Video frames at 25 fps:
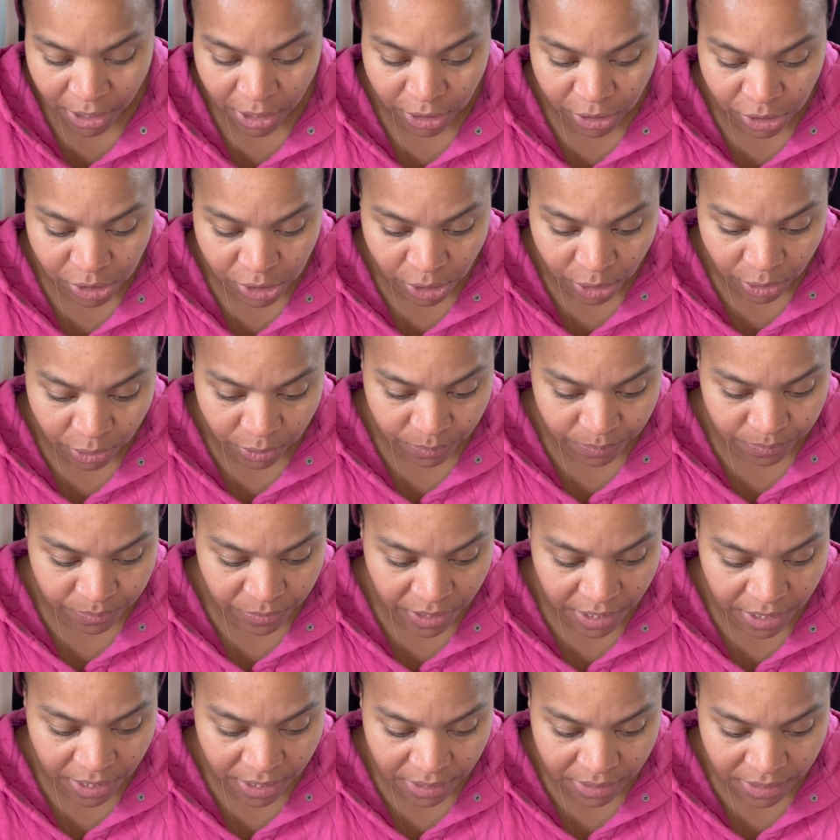So
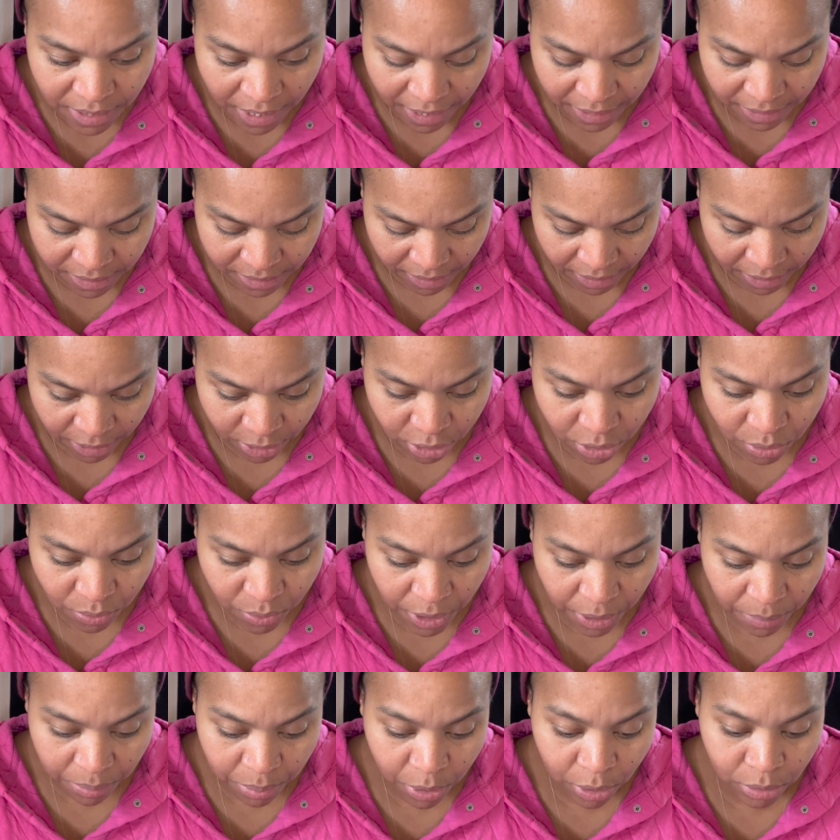he takes
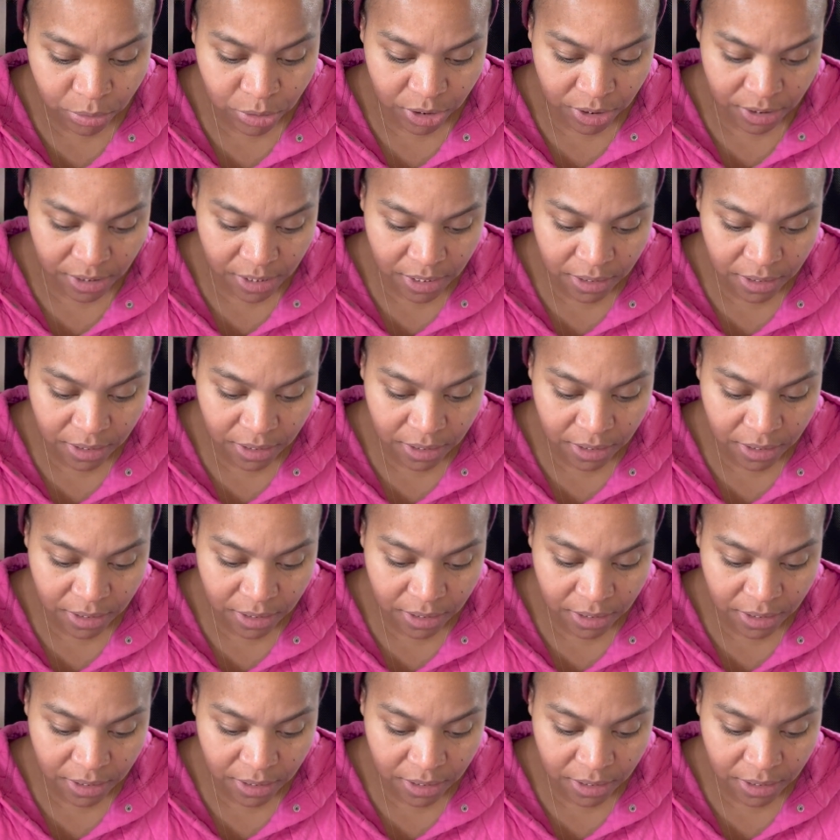3 approaches.